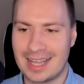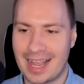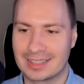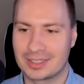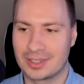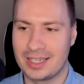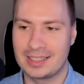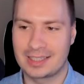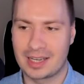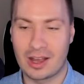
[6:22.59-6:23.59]
And so he
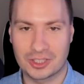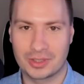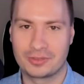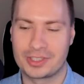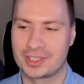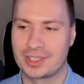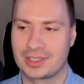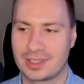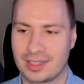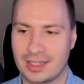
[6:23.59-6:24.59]
is an Austrian
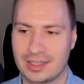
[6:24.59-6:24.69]
physicist.